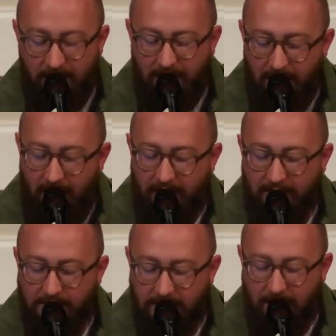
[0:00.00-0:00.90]
not
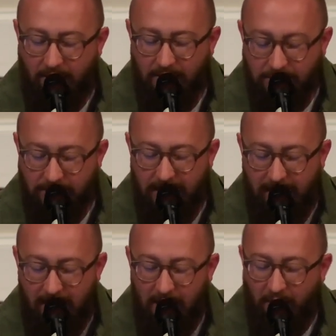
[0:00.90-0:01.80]
a sacred
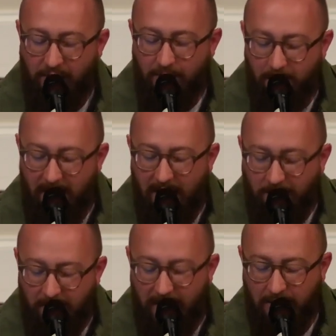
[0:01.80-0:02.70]
city with
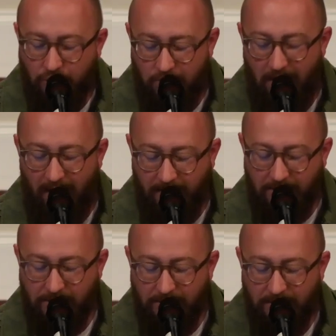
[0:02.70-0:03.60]
man made
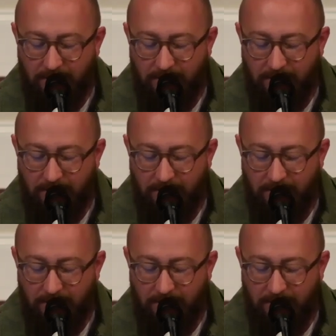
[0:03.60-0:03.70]
shrines.